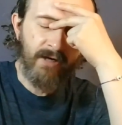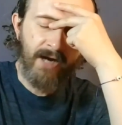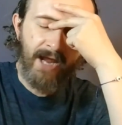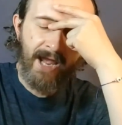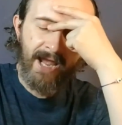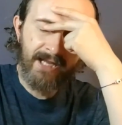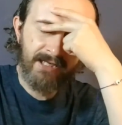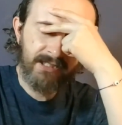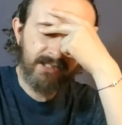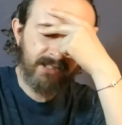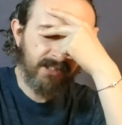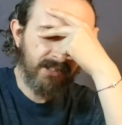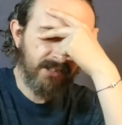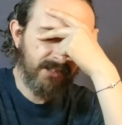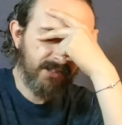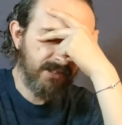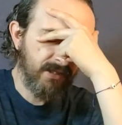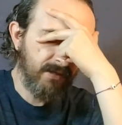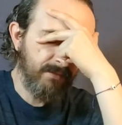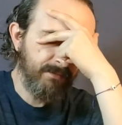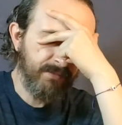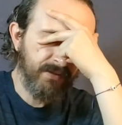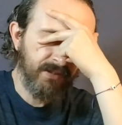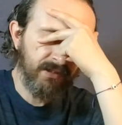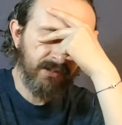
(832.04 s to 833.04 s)
ass gets
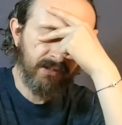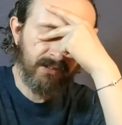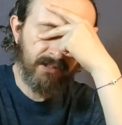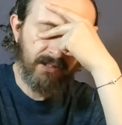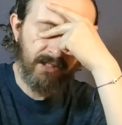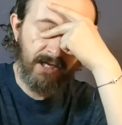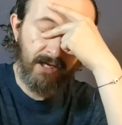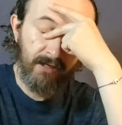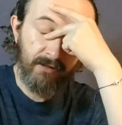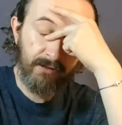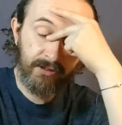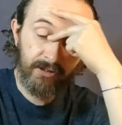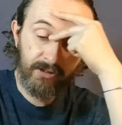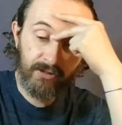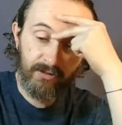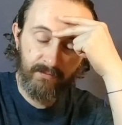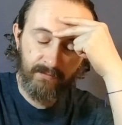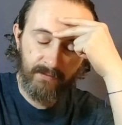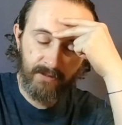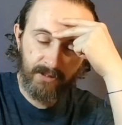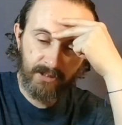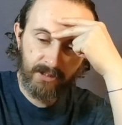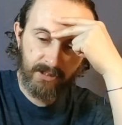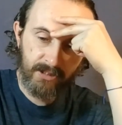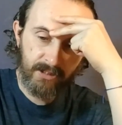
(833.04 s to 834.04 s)
up in the clouds
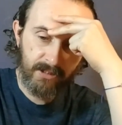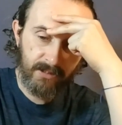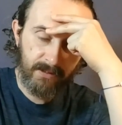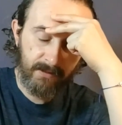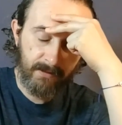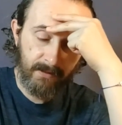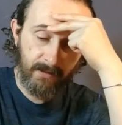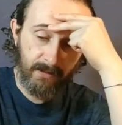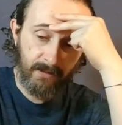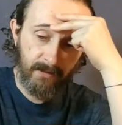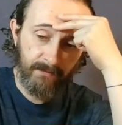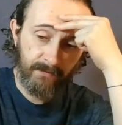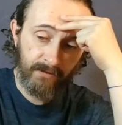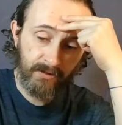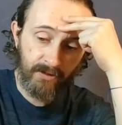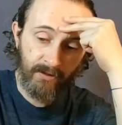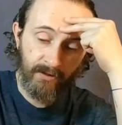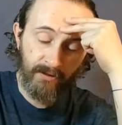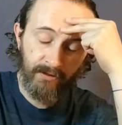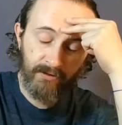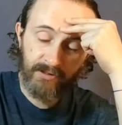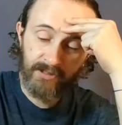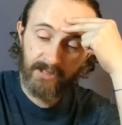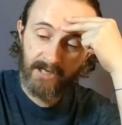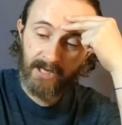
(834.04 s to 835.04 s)
too much. I'm
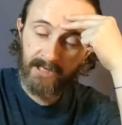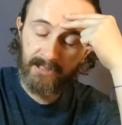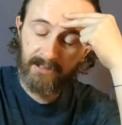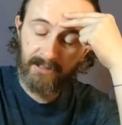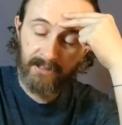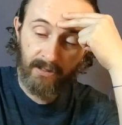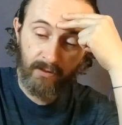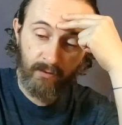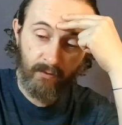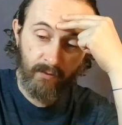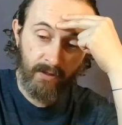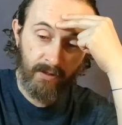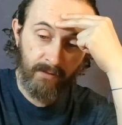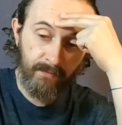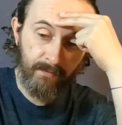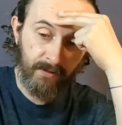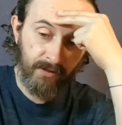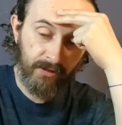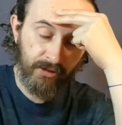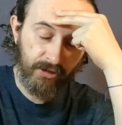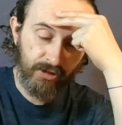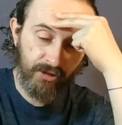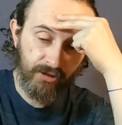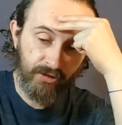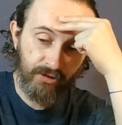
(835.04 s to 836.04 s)
sorry to say it that way, but
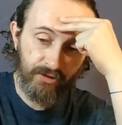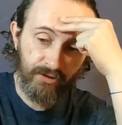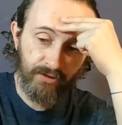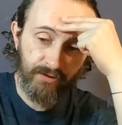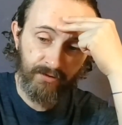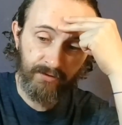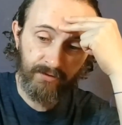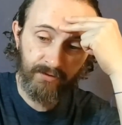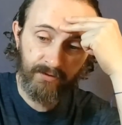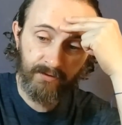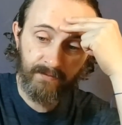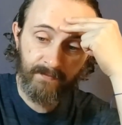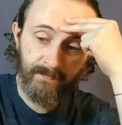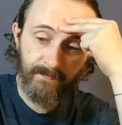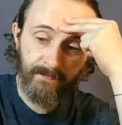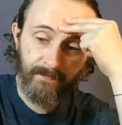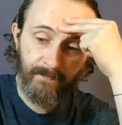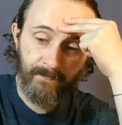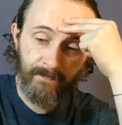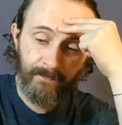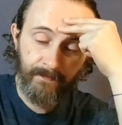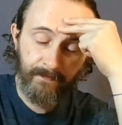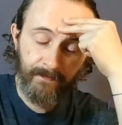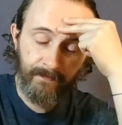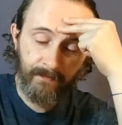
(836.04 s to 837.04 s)
it's the truth.
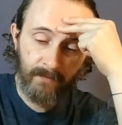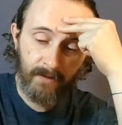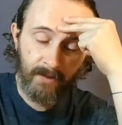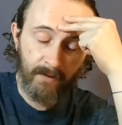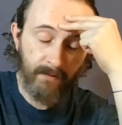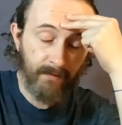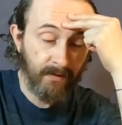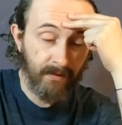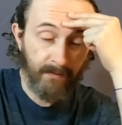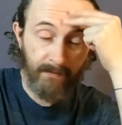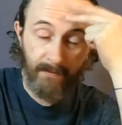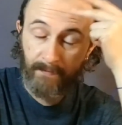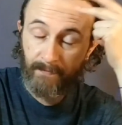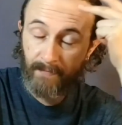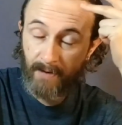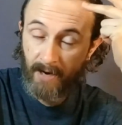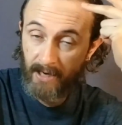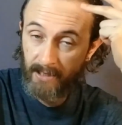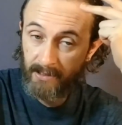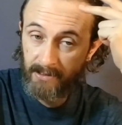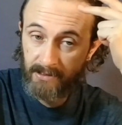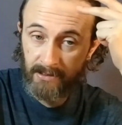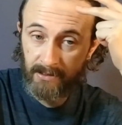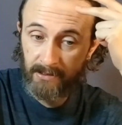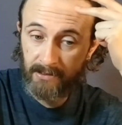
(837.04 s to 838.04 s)
I'm a
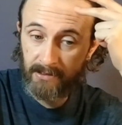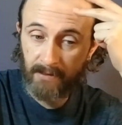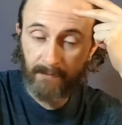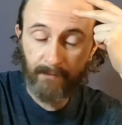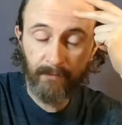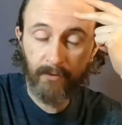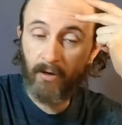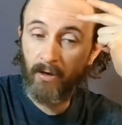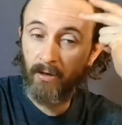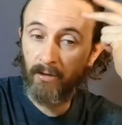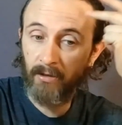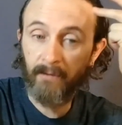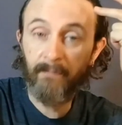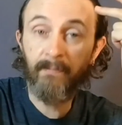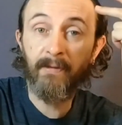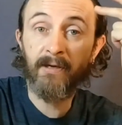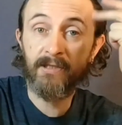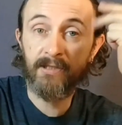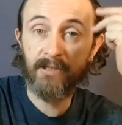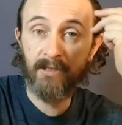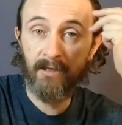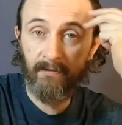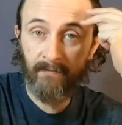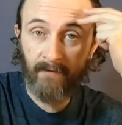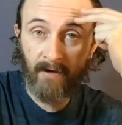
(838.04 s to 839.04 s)
Pisces. I'm calling
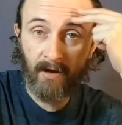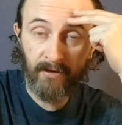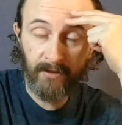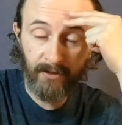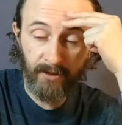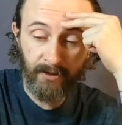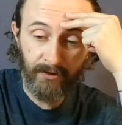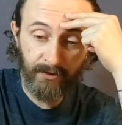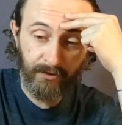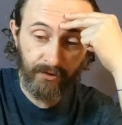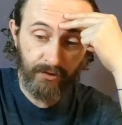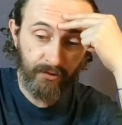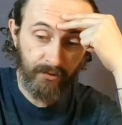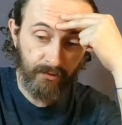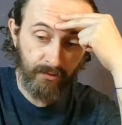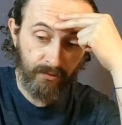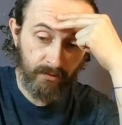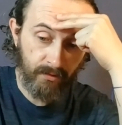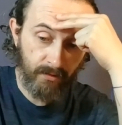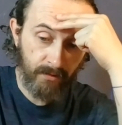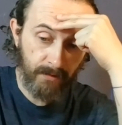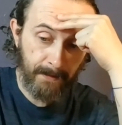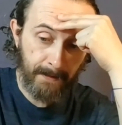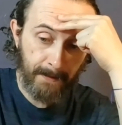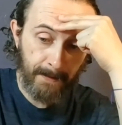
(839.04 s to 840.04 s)
myself out here too,
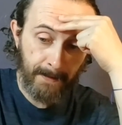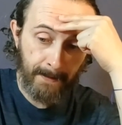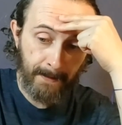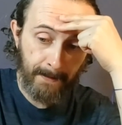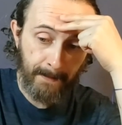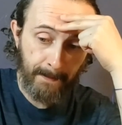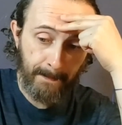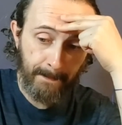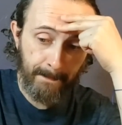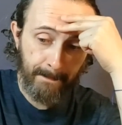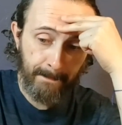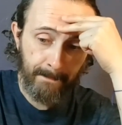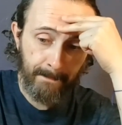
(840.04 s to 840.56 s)
okay?